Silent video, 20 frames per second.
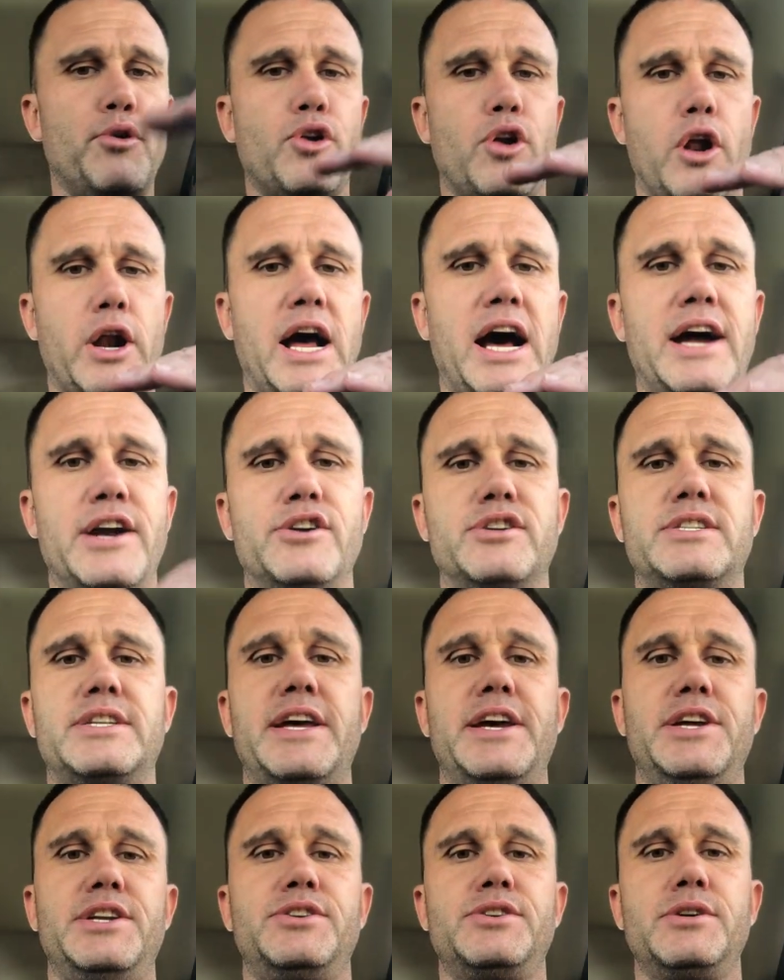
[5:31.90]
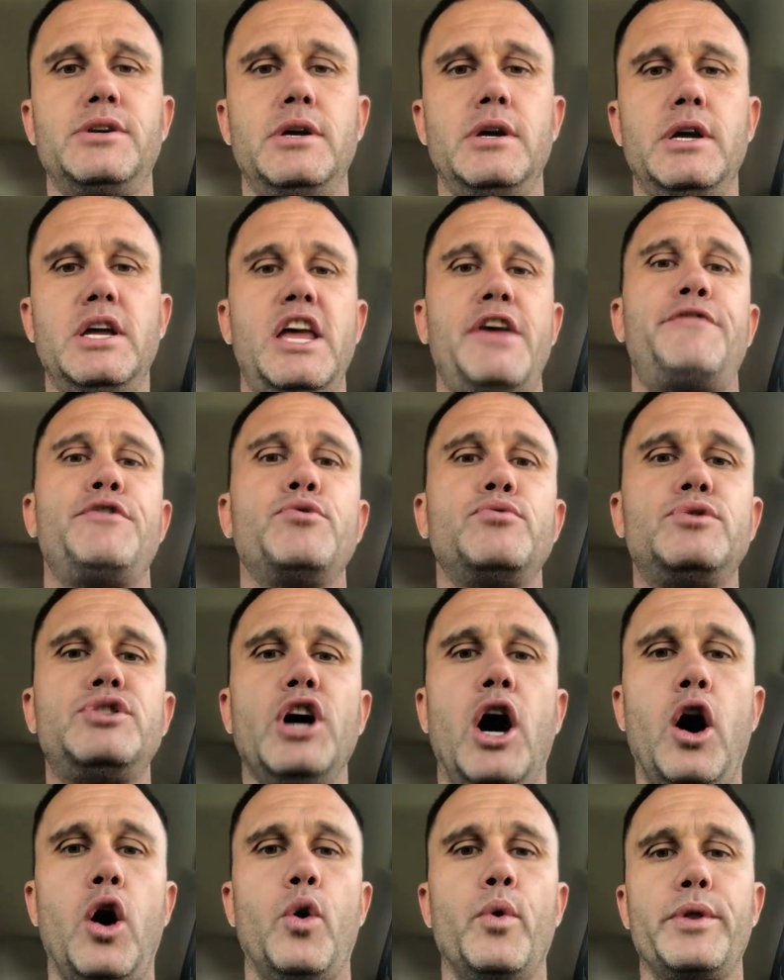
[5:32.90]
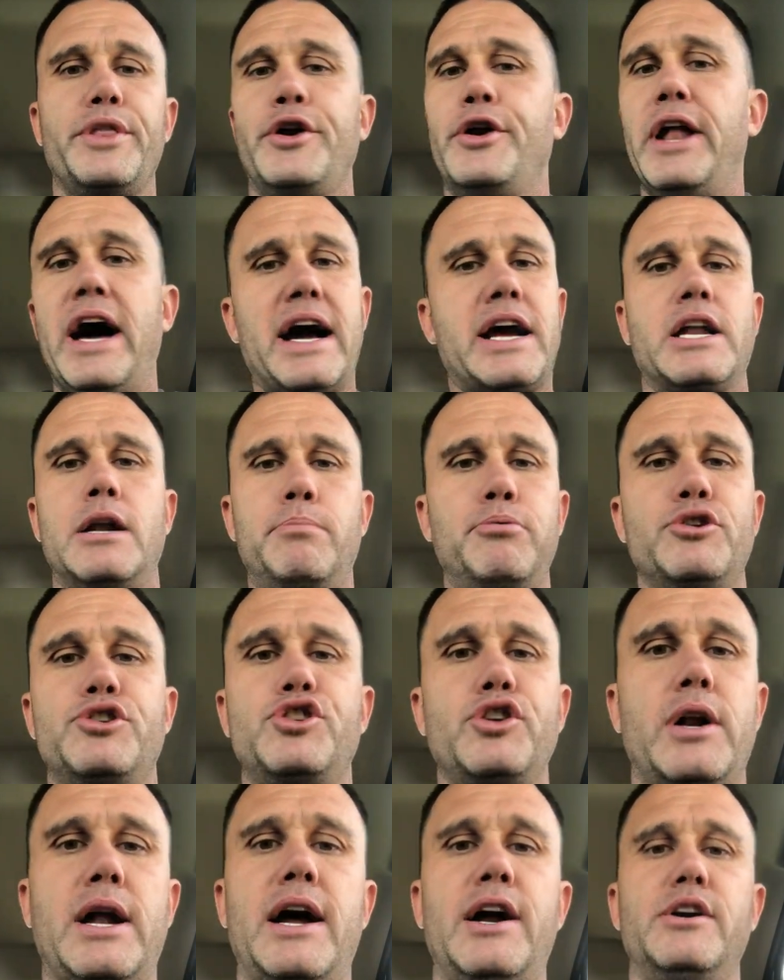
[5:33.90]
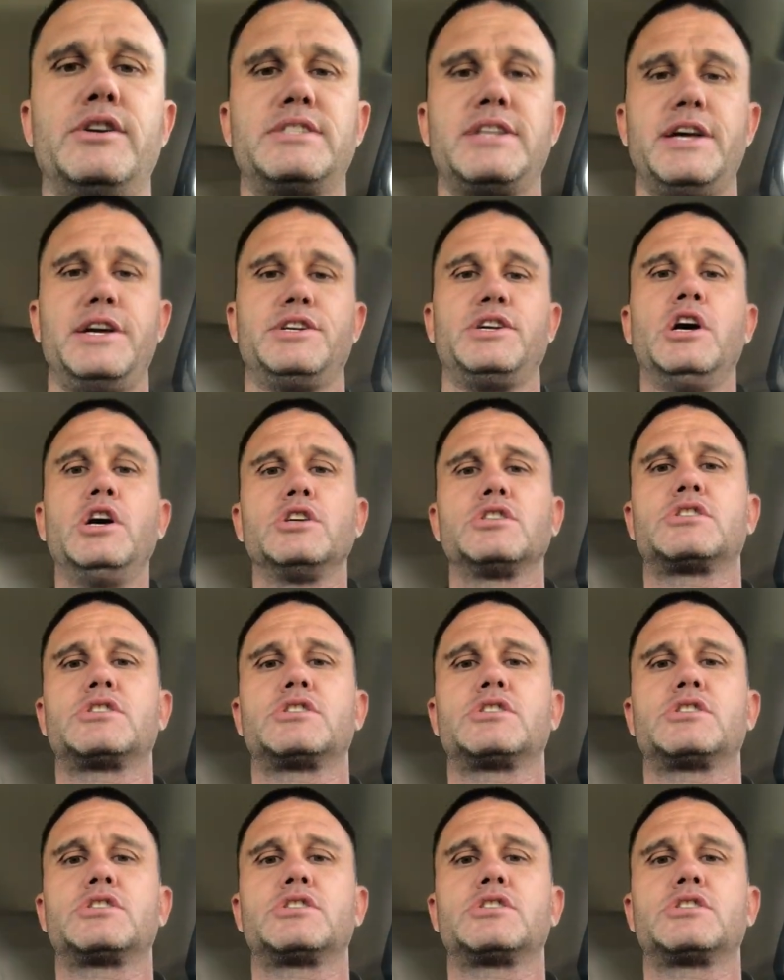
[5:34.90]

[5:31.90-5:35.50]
put on a higher stage. If you don't, they're not going to put you on a higher stage.